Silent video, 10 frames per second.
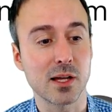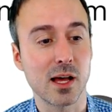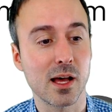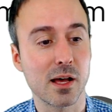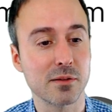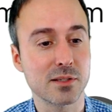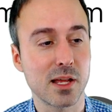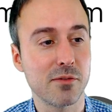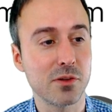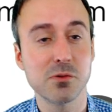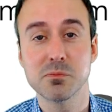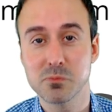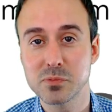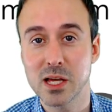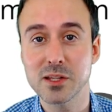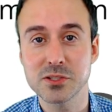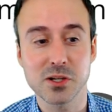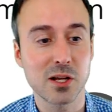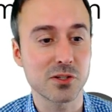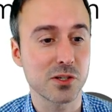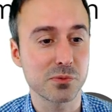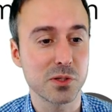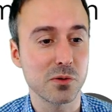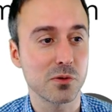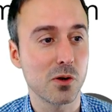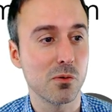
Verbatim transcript: Uh, if you tell us your country, because we don't know,